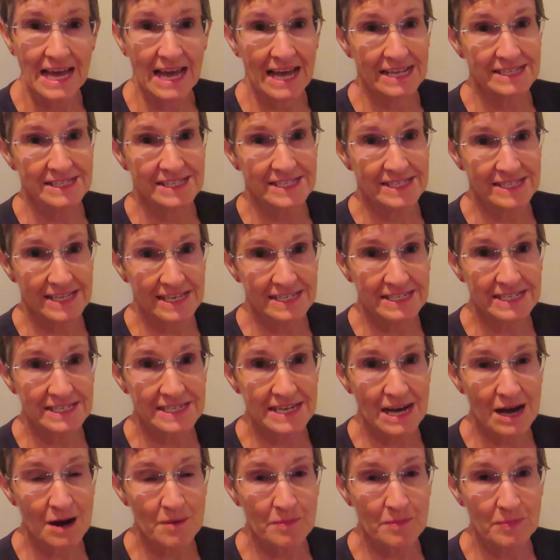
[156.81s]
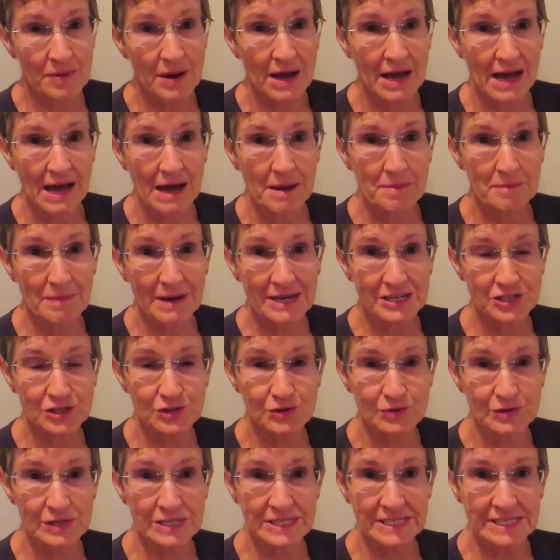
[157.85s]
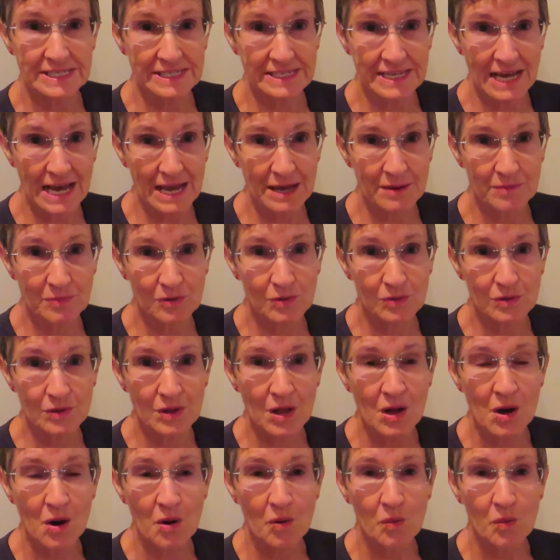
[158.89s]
and set it up and make sure it's stable